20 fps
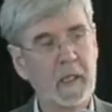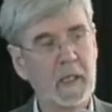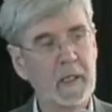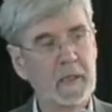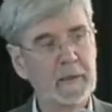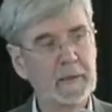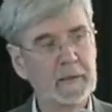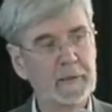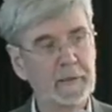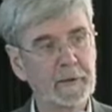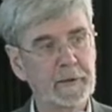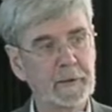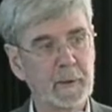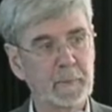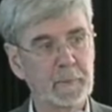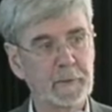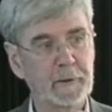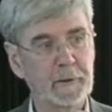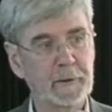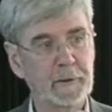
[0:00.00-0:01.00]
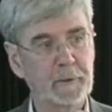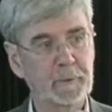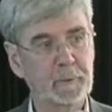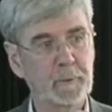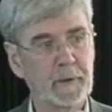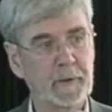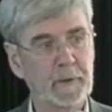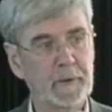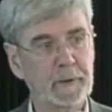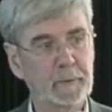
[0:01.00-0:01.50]
These are temperatures
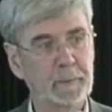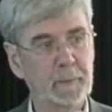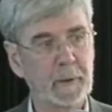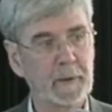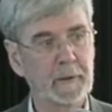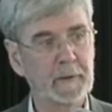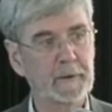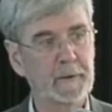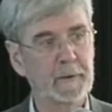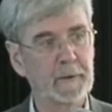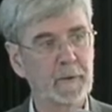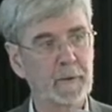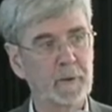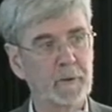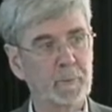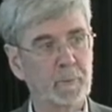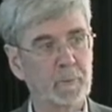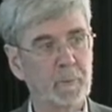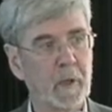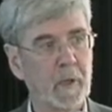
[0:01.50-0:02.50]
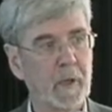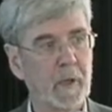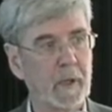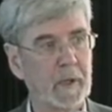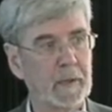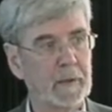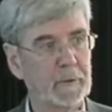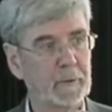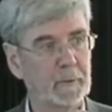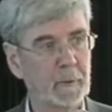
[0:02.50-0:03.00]
we'd expect
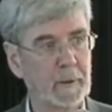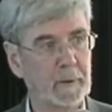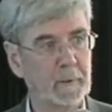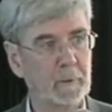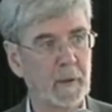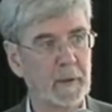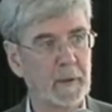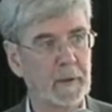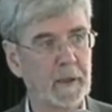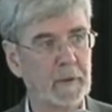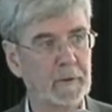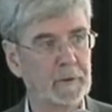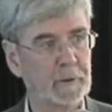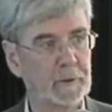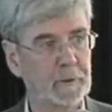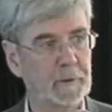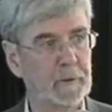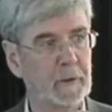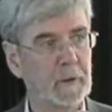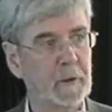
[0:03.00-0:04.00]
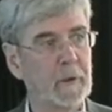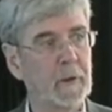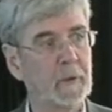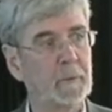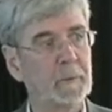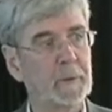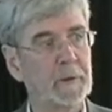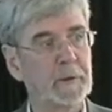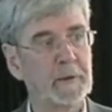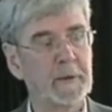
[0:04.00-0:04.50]
by 2100,
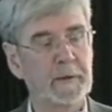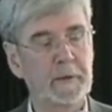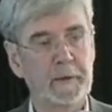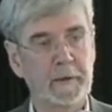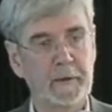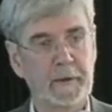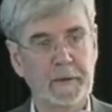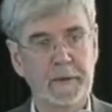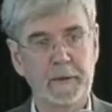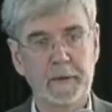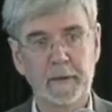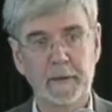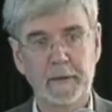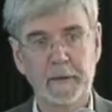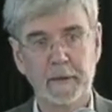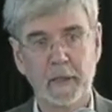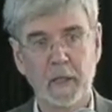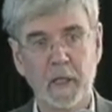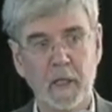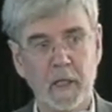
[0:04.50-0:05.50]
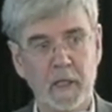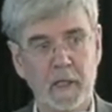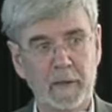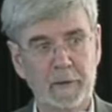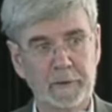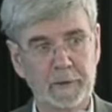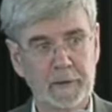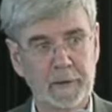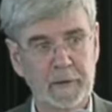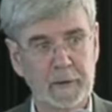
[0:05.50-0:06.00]
particularly in the higher
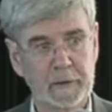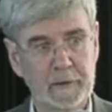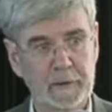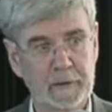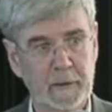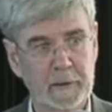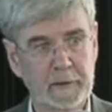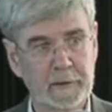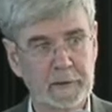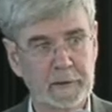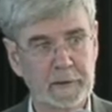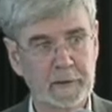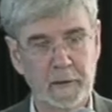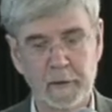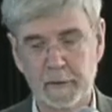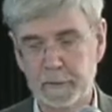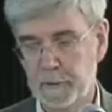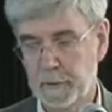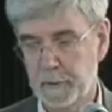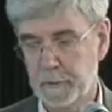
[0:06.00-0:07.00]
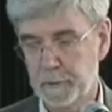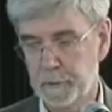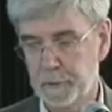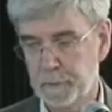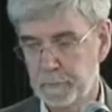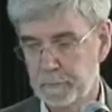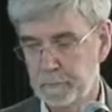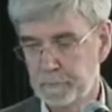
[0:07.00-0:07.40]
greenhouse gas scenarios.